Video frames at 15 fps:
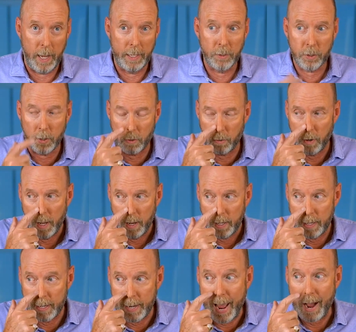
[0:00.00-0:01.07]
And so
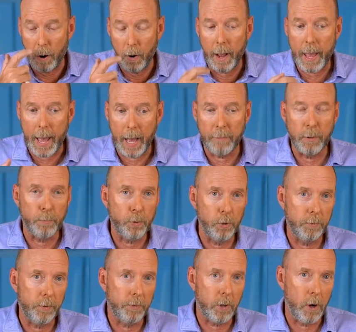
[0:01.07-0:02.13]
now I have a
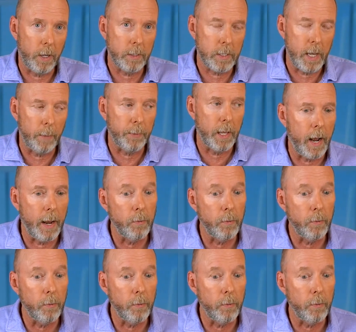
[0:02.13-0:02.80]
proof of concept.